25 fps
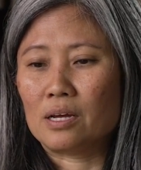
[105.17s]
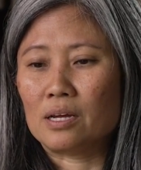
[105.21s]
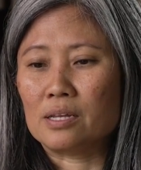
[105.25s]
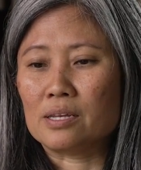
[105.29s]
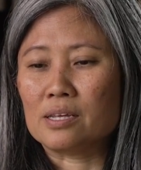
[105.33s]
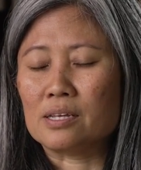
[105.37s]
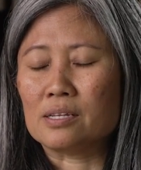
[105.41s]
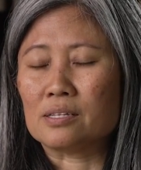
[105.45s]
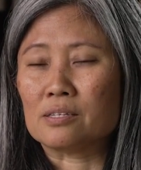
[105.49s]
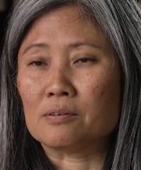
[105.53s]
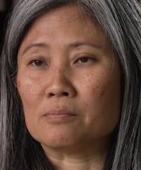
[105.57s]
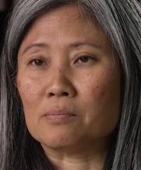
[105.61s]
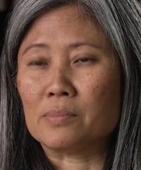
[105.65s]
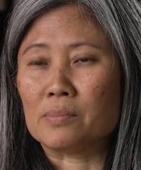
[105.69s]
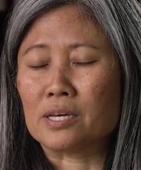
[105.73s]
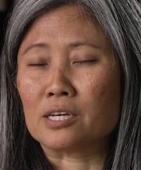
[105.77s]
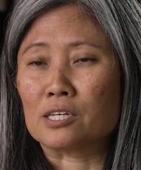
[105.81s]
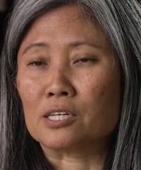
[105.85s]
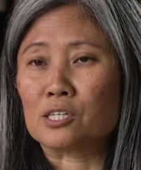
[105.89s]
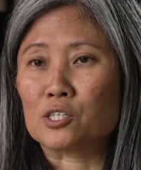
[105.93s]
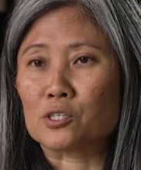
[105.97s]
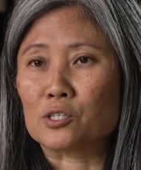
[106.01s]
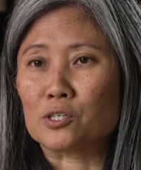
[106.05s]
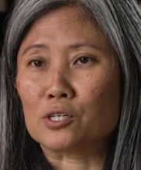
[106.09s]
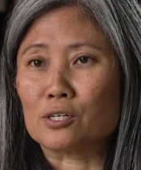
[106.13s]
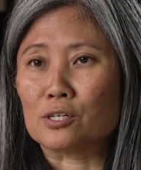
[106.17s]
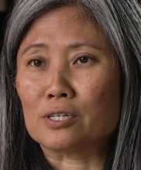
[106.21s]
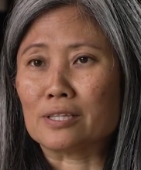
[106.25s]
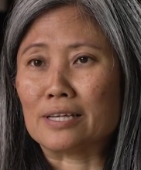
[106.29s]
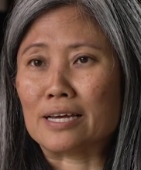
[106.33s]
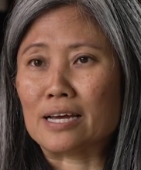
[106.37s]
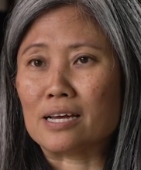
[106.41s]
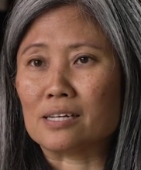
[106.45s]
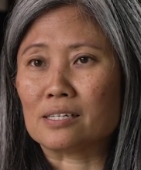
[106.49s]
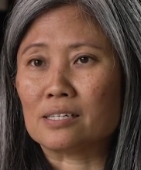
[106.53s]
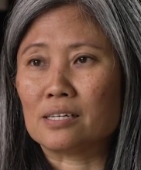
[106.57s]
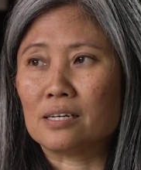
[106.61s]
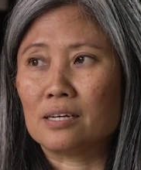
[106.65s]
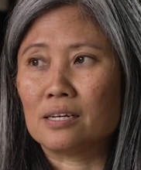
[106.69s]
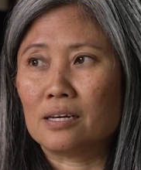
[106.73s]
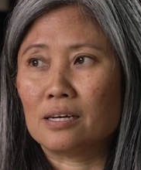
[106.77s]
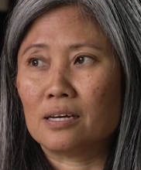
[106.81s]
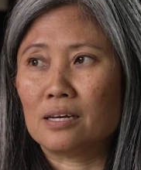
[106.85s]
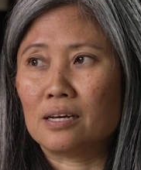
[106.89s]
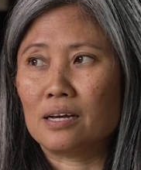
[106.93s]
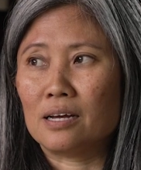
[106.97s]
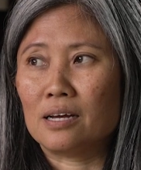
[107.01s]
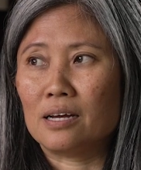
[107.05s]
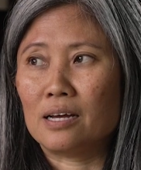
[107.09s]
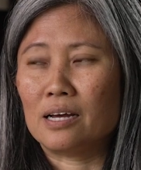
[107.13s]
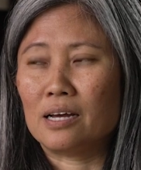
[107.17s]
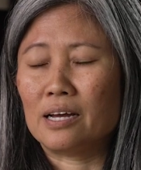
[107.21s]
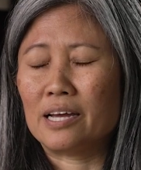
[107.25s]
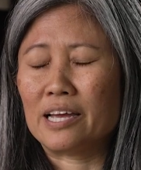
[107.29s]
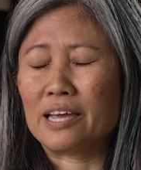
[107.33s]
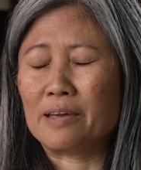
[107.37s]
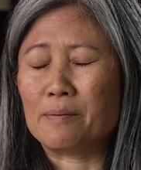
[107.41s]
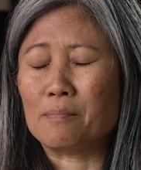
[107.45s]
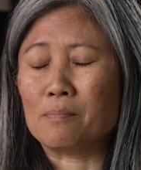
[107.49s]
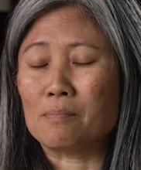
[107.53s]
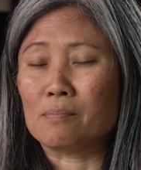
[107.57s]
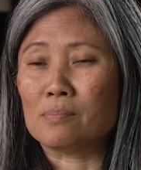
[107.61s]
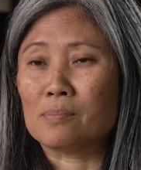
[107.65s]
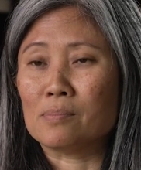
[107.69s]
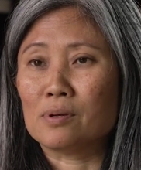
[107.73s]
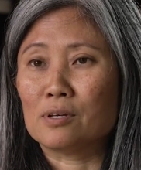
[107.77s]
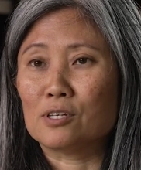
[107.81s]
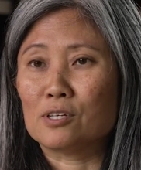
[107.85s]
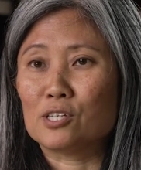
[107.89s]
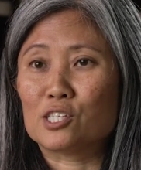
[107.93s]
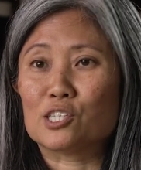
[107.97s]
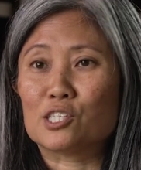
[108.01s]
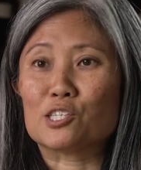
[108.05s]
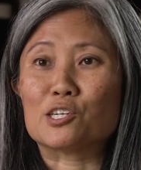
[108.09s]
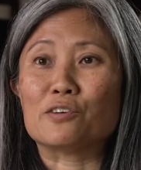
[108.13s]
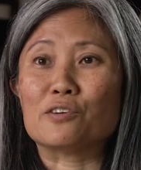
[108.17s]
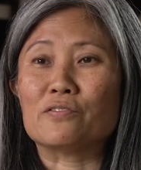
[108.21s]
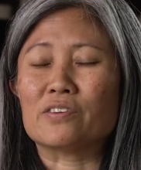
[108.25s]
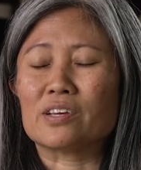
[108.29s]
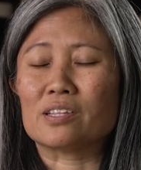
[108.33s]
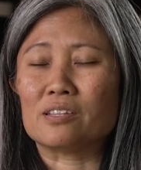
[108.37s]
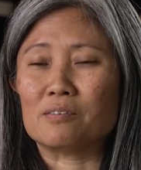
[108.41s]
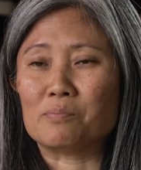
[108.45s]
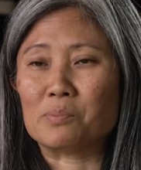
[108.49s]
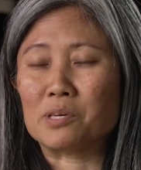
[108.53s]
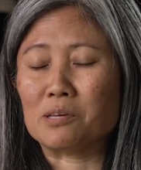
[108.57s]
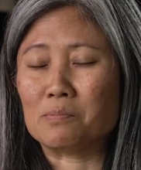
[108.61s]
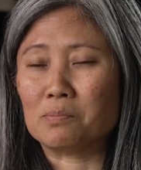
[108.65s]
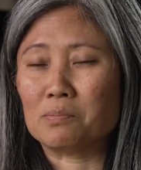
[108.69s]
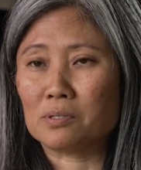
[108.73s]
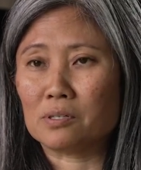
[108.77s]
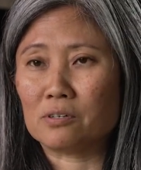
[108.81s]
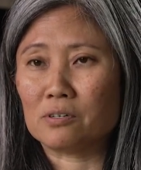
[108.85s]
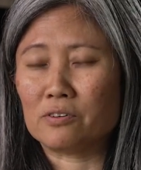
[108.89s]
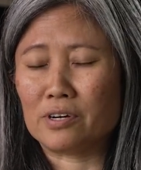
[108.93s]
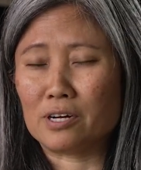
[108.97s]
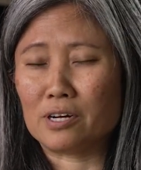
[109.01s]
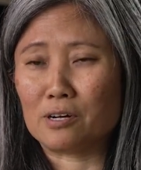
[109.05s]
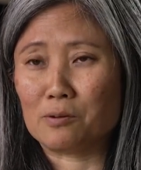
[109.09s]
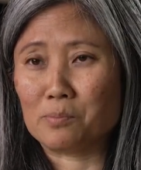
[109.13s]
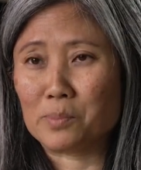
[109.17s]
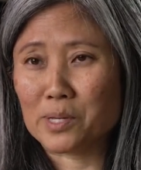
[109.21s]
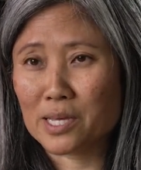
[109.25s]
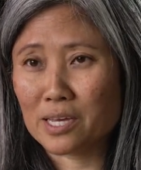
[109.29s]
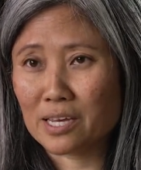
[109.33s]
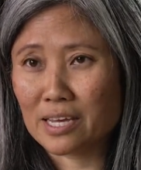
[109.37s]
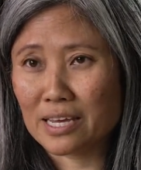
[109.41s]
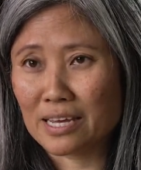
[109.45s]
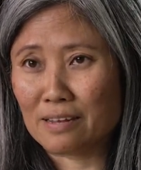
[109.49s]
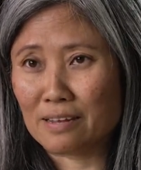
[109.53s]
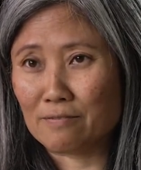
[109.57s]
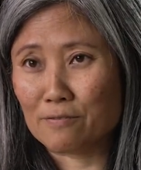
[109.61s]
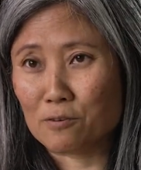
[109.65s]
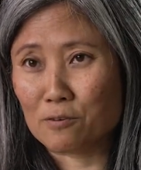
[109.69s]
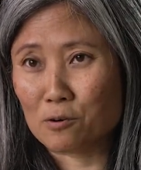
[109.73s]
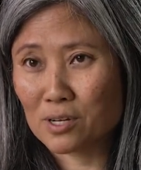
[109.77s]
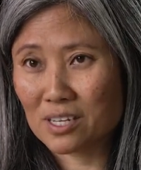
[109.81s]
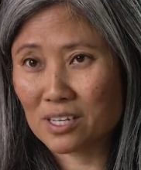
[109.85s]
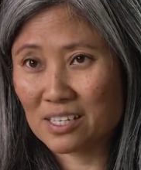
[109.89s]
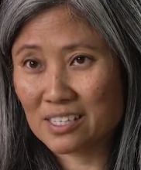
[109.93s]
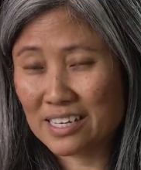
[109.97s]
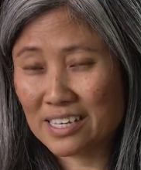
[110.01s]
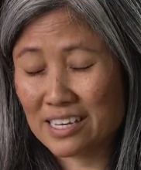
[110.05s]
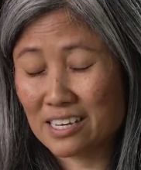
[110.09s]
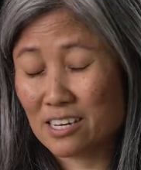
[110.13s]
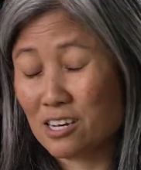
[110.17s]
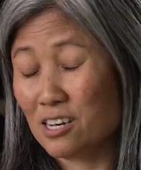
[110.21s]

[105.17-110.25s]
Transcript: need to make sure that I'm serving the people around me and focusing